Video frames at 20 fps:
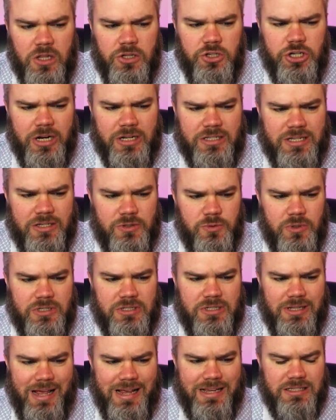Janet says, when is
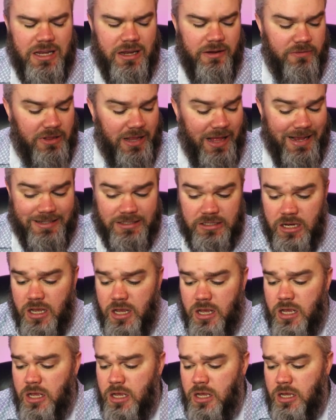the last day of class?
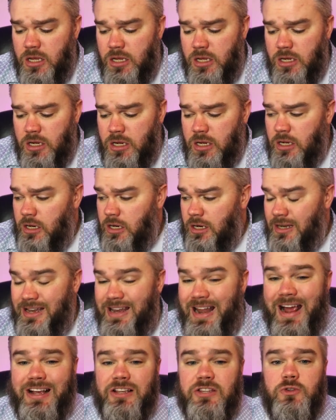
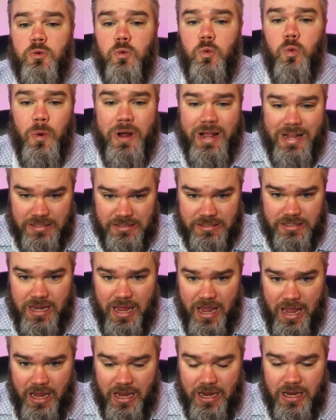Next
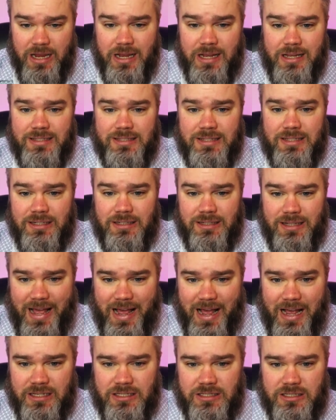Wednesday is the
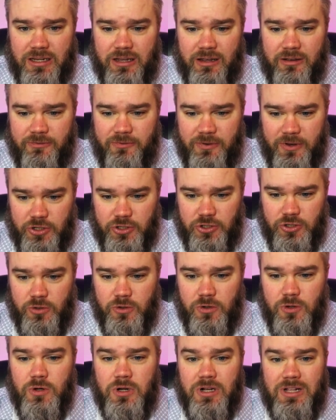last
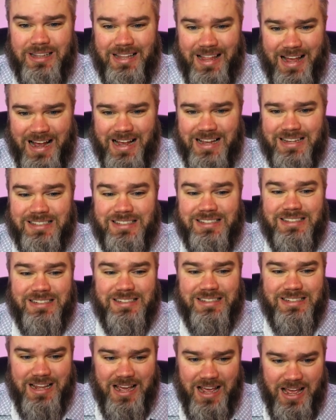official class
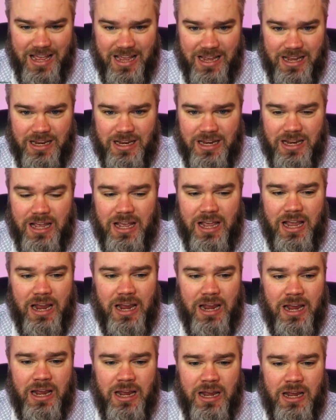day.
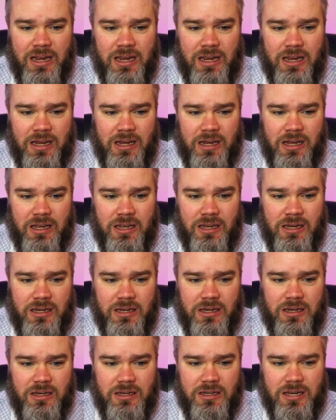
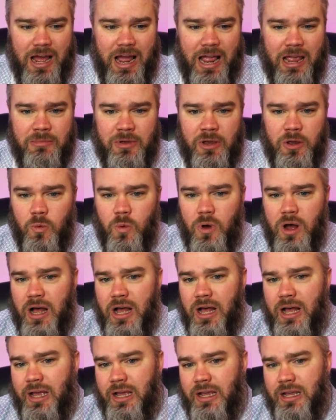And timing
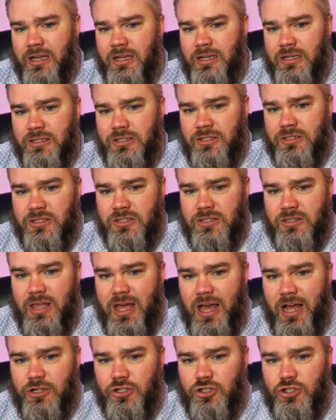wise,
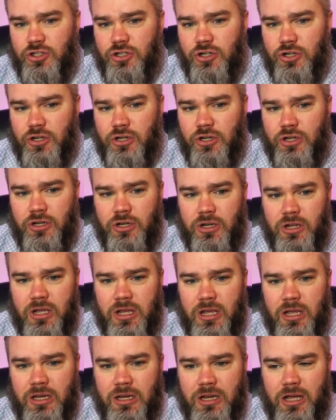that should
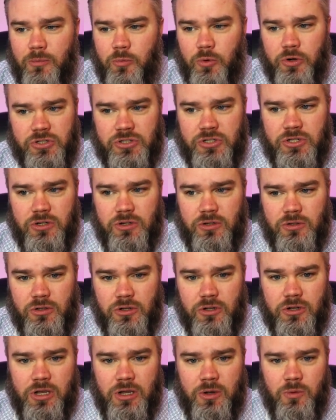end up, we're still
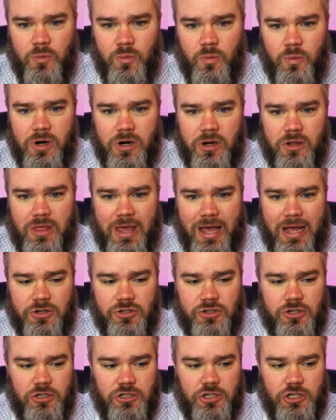looking where that
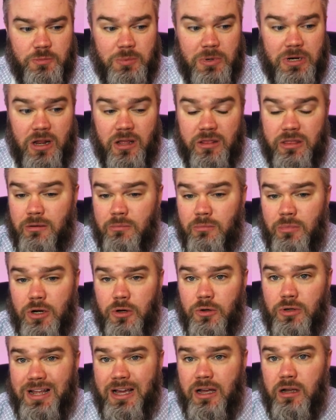should just be nothing but
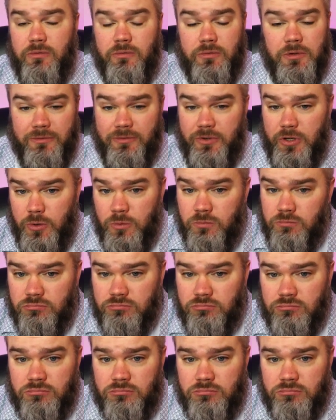our day of review,